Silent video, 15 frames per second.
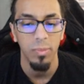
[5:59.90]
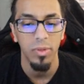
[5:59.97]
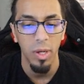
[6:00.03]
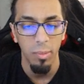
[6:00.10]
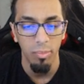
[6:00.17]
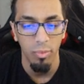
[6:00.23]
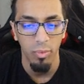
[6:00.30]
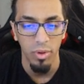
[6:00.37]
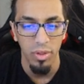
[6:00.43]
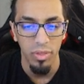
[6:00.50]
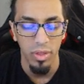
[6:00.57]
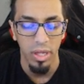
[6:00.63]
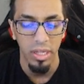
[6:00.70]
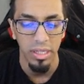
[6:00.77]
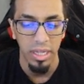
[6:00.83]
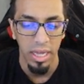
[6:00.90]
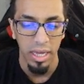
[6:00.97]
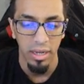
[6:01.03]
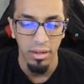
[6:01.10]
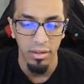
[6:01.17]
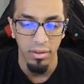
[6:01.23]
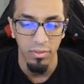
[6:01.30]
up with a
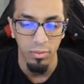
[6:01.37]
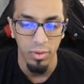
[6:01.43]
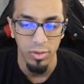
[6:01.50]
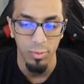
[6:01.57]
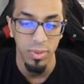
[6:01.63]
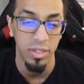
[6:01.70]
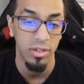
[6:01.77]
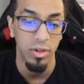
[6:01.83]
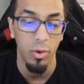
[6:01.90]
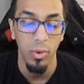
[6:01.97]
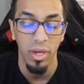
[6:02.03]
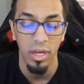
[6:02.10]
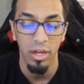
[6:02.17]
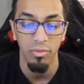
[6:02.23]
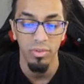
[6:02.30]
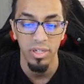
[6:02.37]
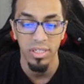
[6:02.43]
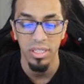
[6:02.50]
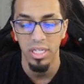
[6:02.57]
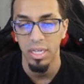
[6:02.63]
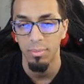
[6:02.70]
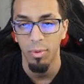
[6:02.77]
lot of what's been going on
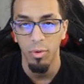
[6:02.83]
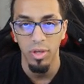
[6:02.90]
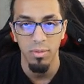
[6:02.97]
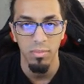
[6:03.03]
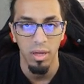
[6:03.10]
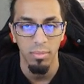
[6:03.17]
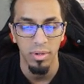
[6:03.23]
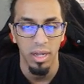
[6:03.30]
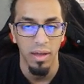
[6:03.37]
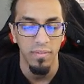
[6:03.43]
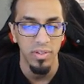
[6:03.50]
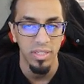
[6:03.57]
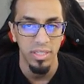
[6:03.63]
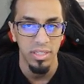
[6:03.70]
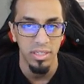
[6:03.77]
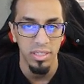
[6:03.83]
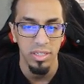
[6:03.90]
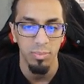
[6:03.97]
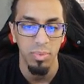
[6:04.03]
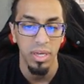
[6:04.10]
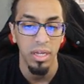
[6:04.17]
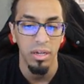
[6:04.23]
recently in Pokemon, but obviously this is
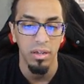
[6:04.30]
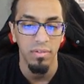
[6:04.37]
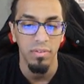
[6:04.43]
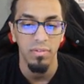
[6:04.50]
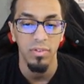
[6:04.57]
big enough of a